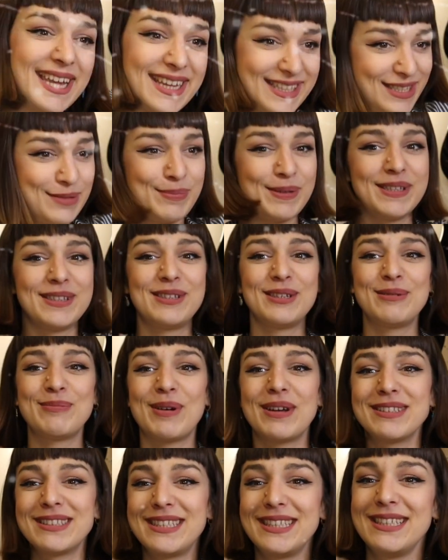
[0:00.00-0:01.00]
It's been 2
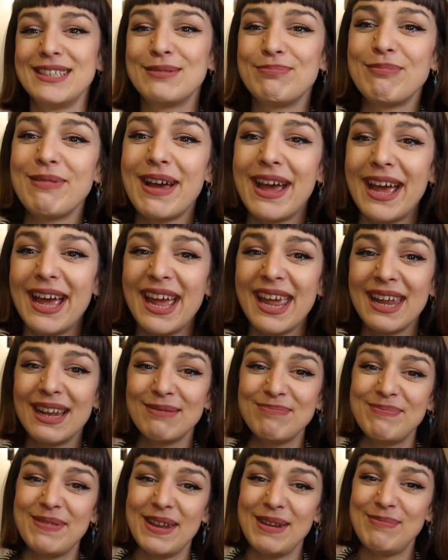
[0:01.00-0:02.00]
months since my
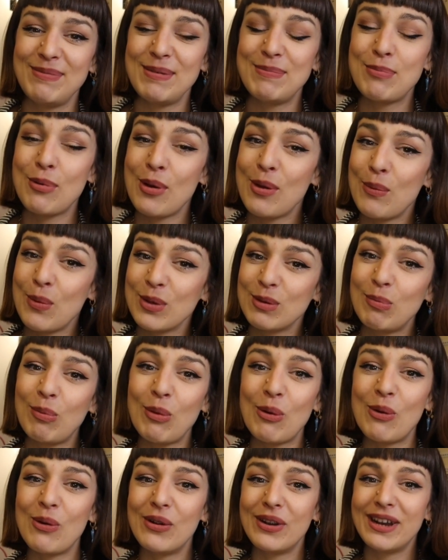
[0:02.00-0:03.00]
baby boy was
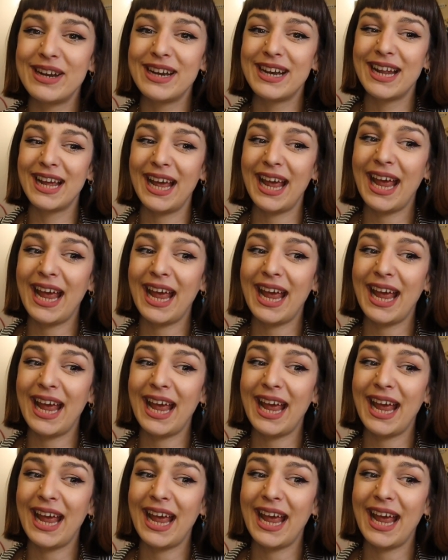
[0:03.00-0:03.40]
born,